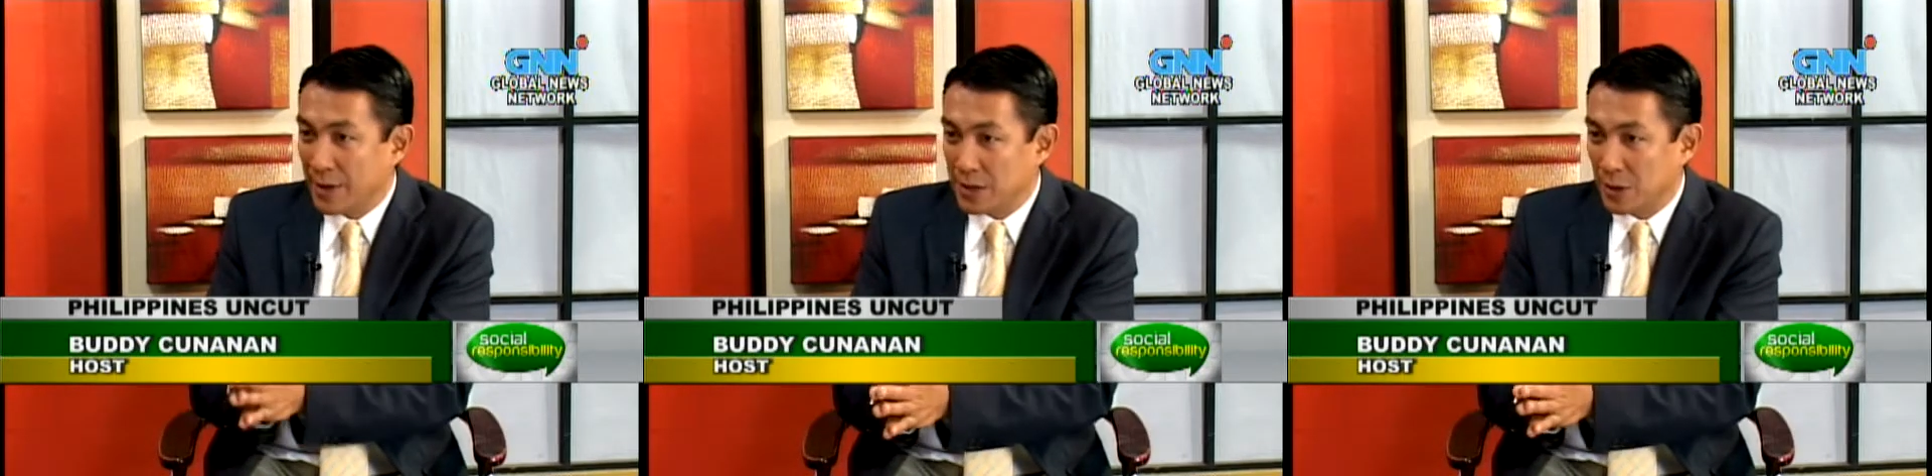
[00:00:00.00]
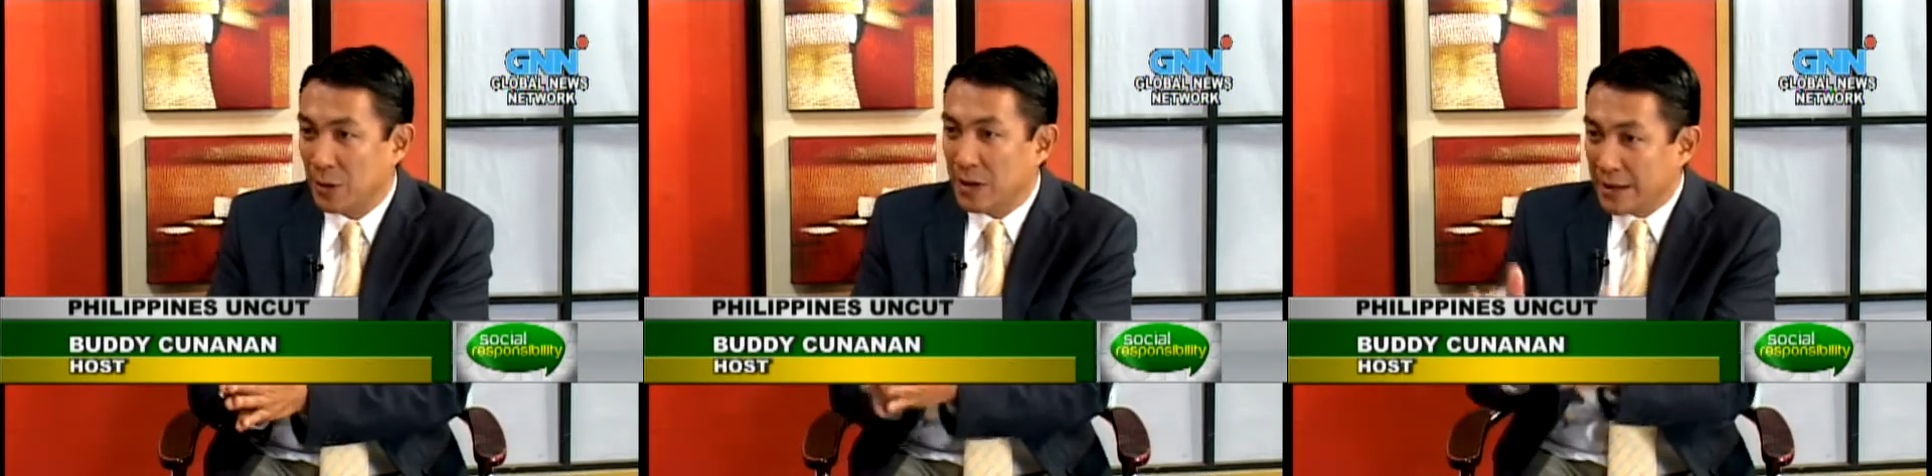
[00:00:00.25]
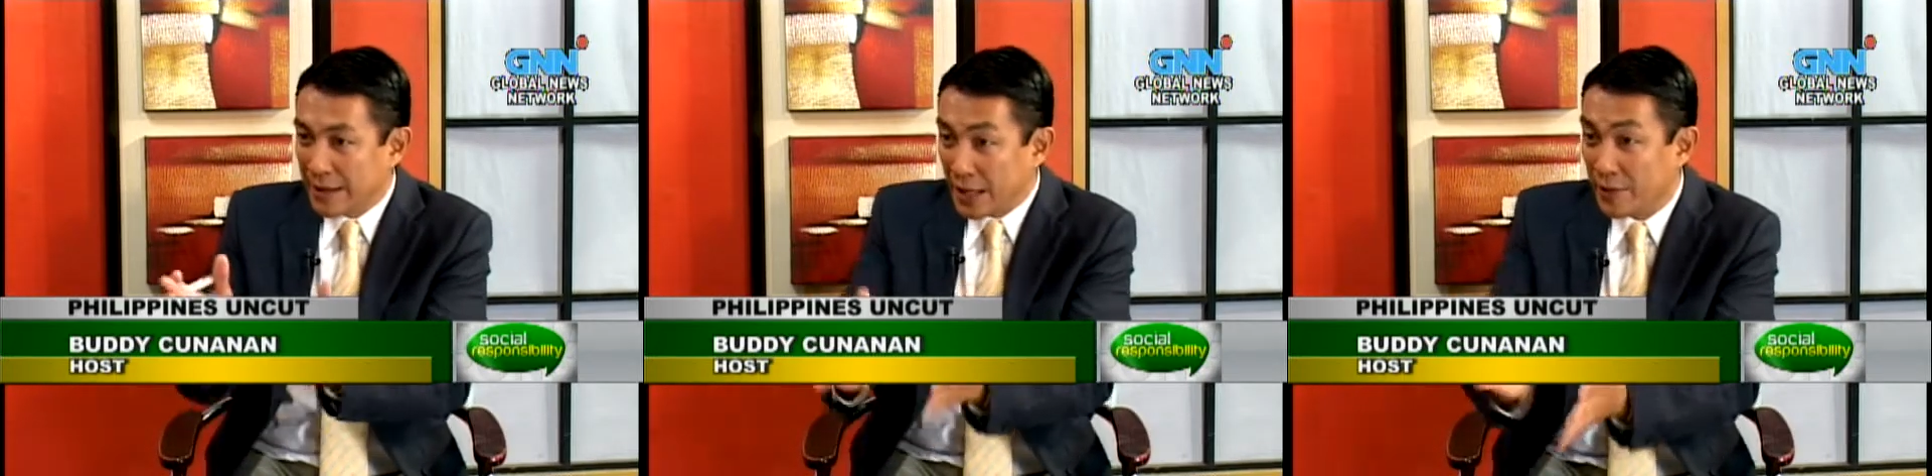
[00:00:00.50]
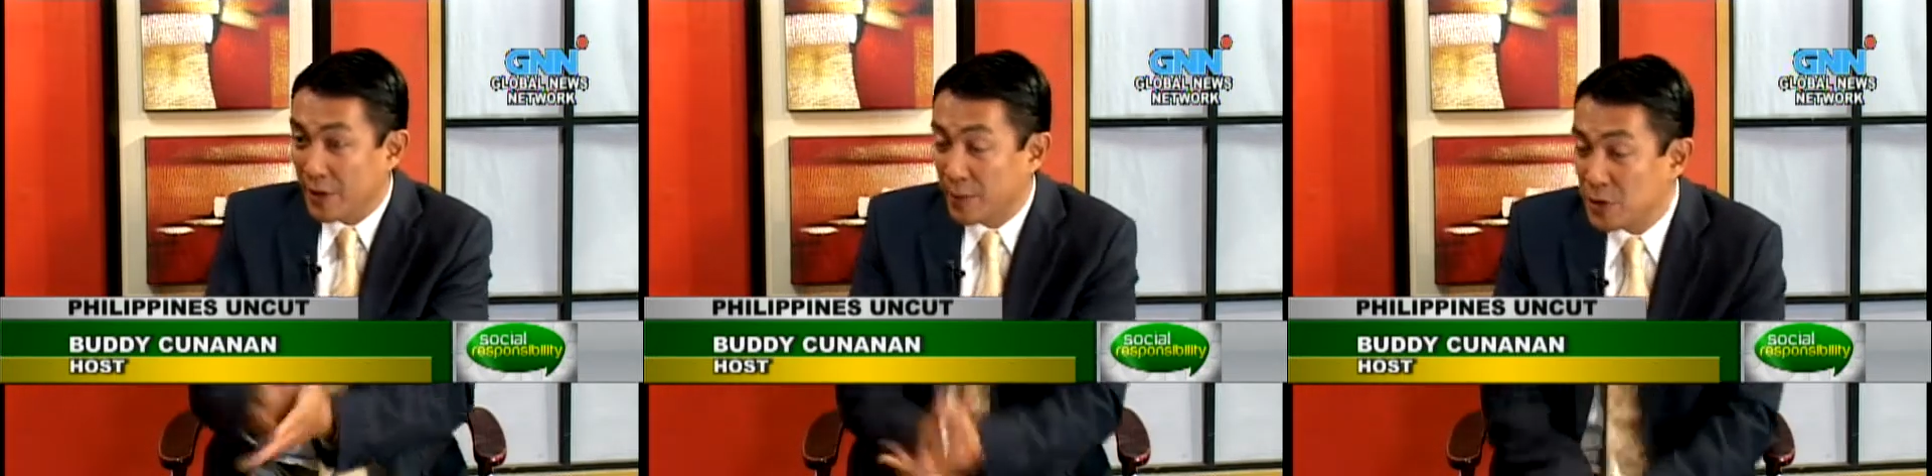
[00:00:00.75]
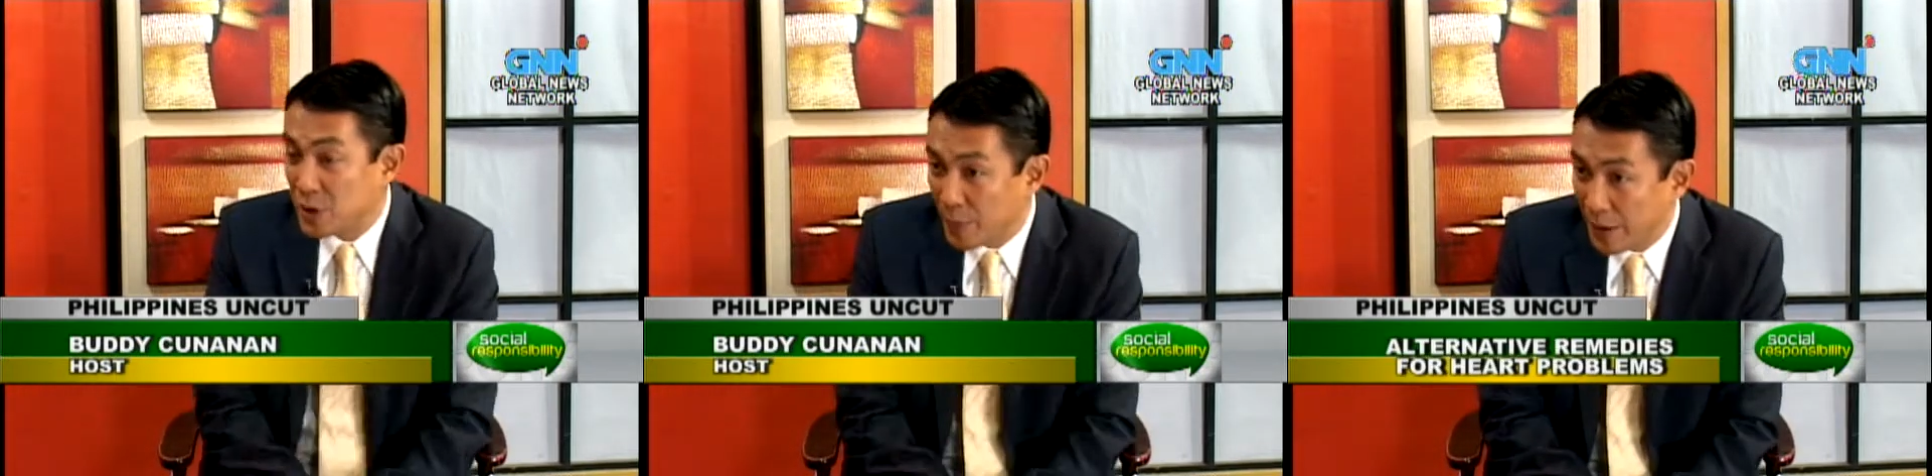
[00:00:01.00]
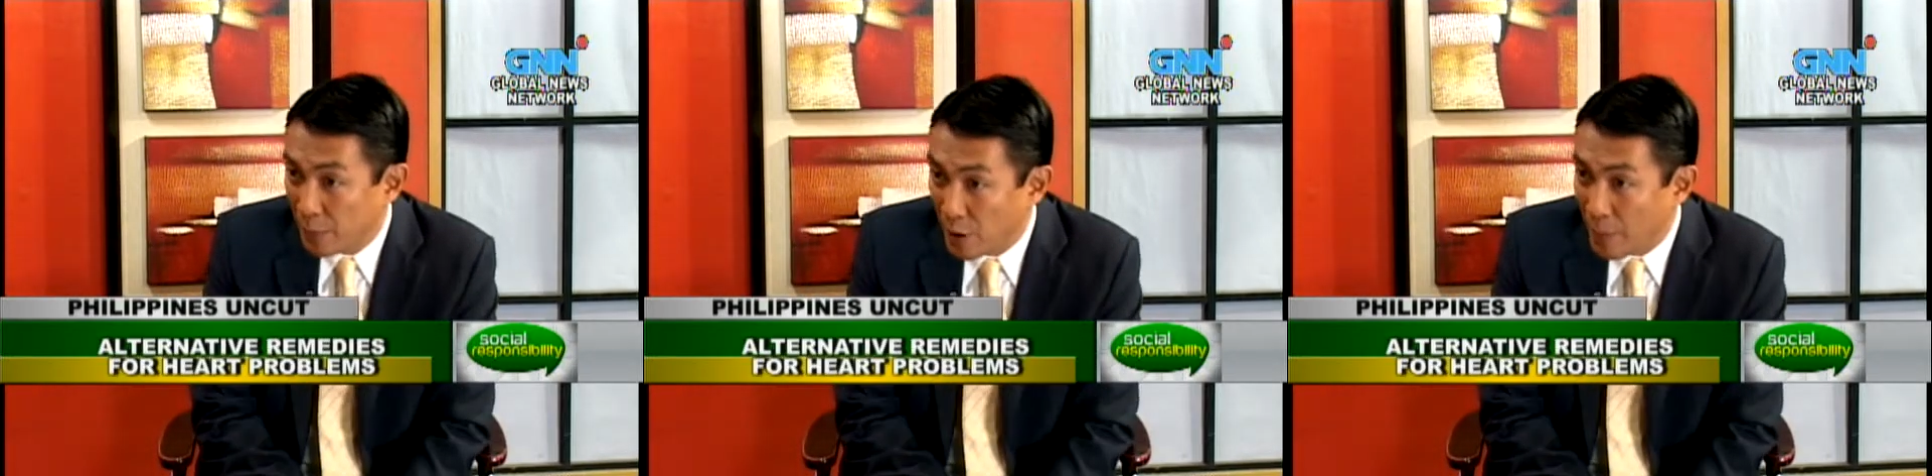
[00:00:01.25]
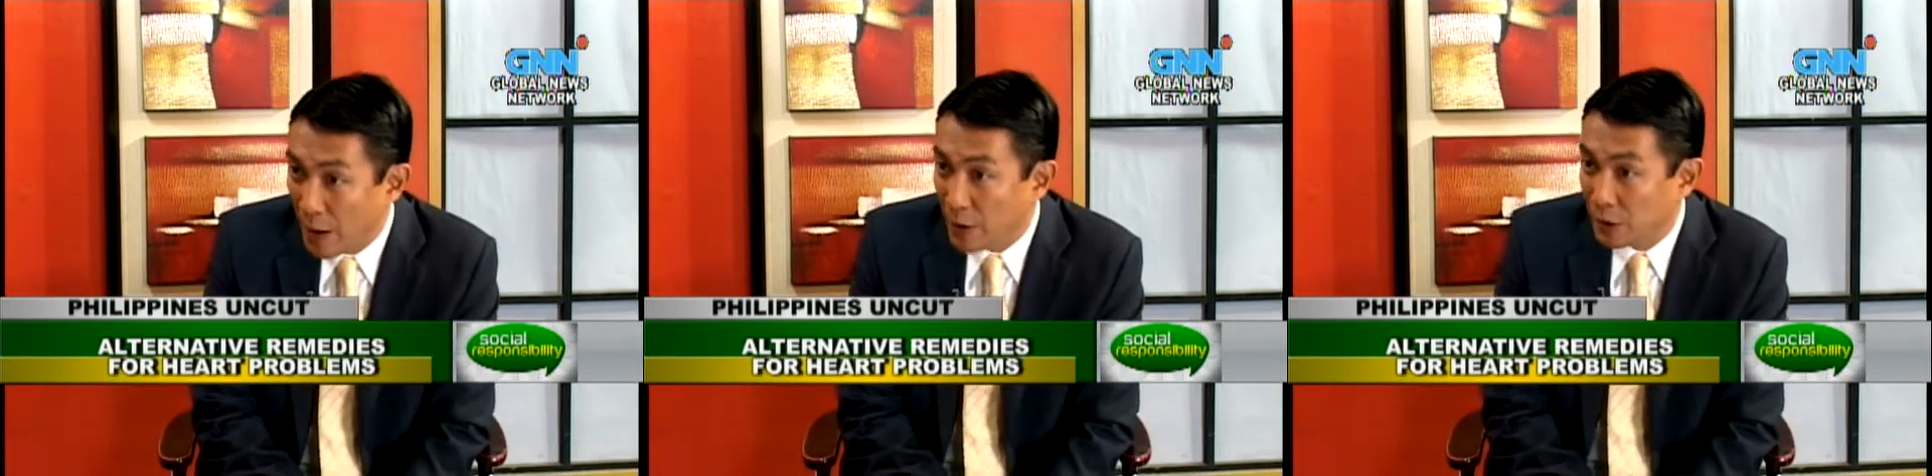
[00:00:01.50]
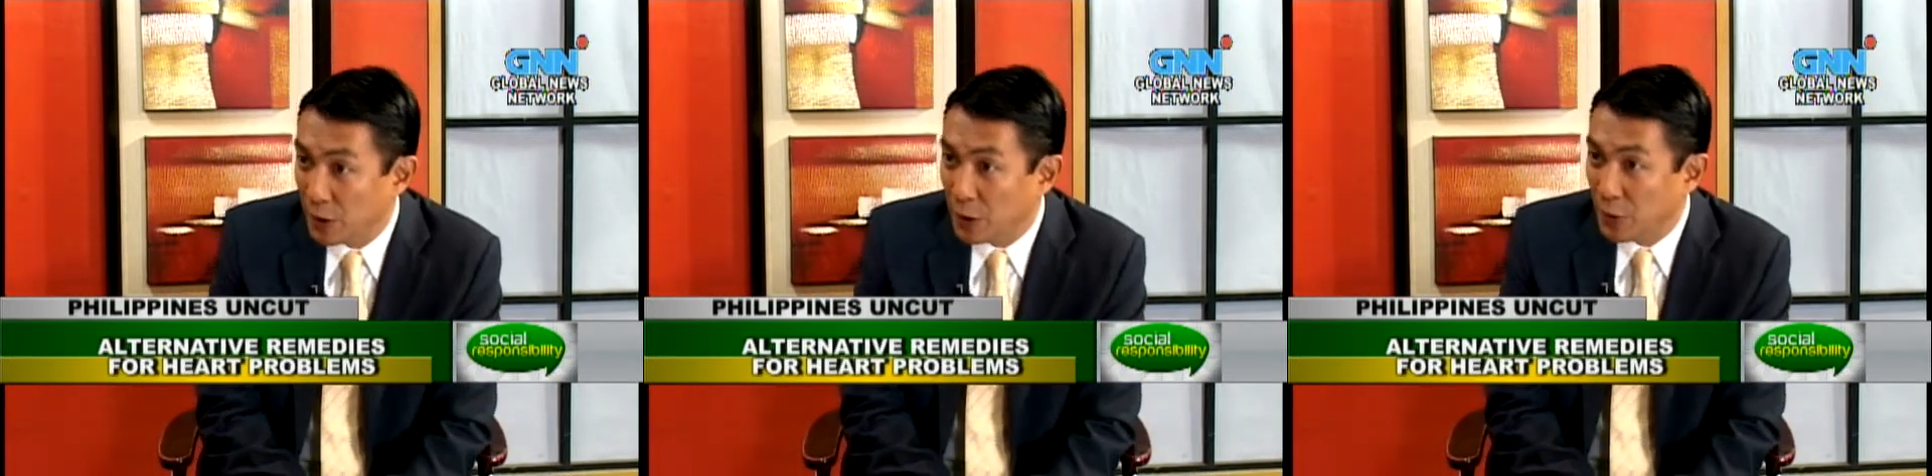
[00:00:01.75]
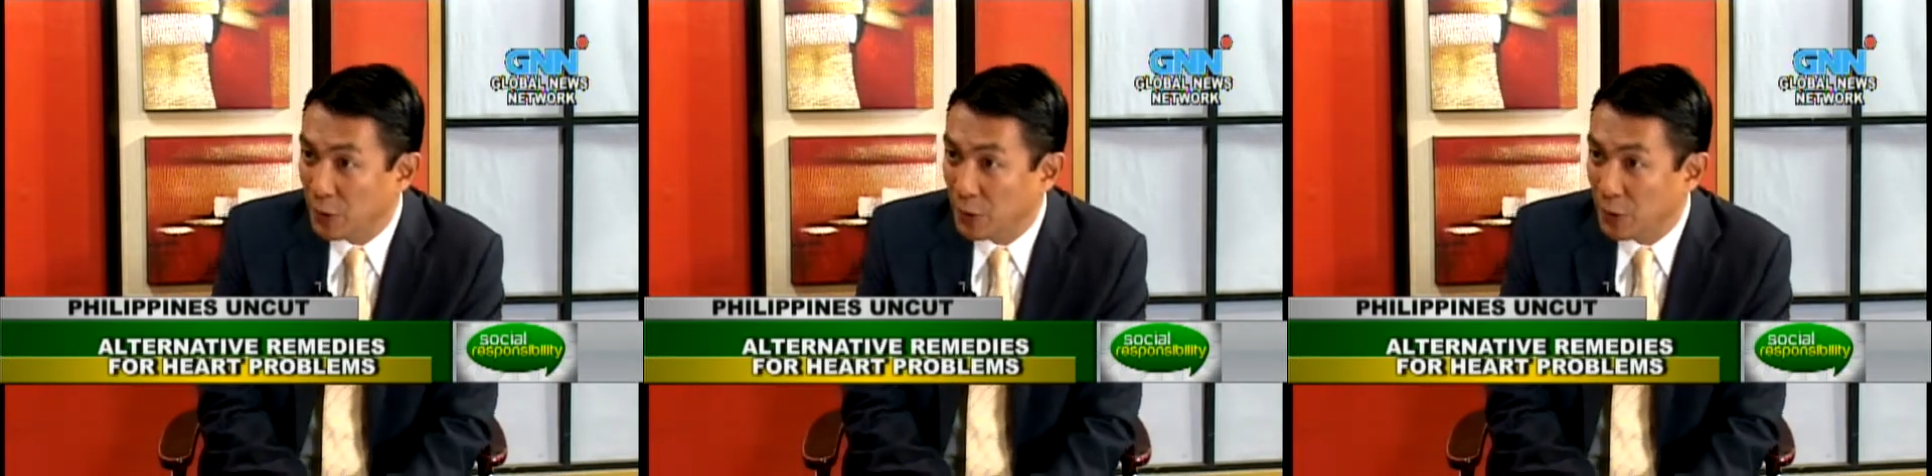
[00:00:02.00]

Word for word: So thank you very much, Rommel. More thank you for you.